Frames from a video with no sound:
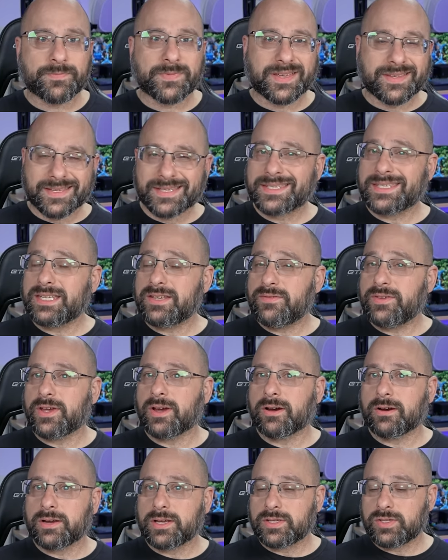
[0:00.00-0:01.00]
and this
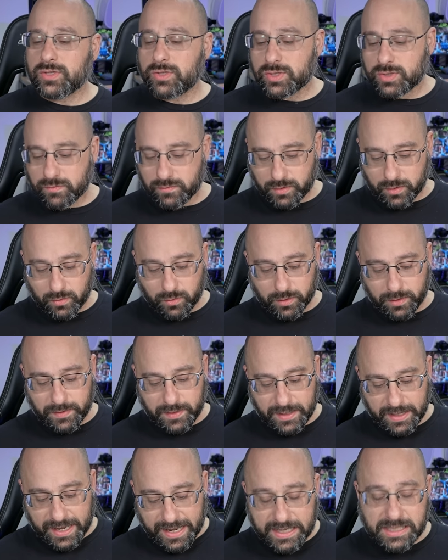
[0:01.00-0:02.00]
DVR is used to record
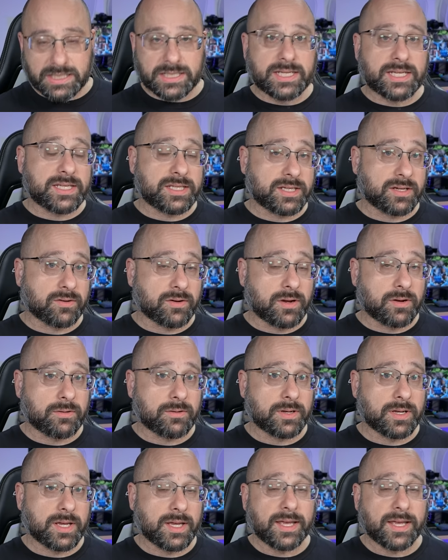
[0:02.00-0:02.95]
the HDZero